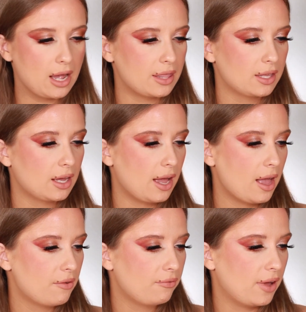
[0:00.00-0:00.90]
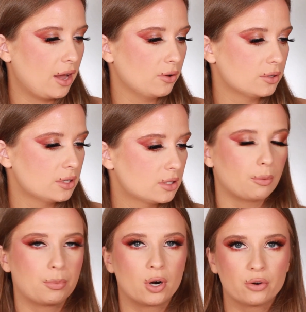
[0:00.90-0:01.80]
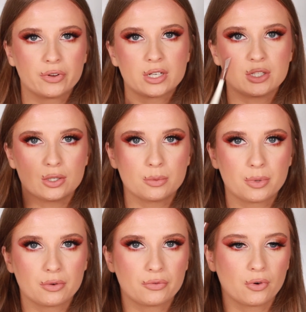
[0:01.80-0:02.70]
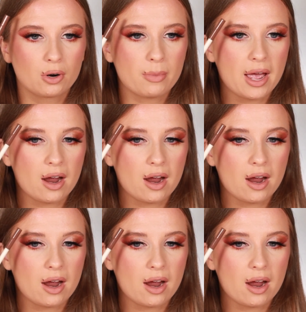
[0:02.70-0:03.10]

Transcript: I think I have found a perfect dupe for my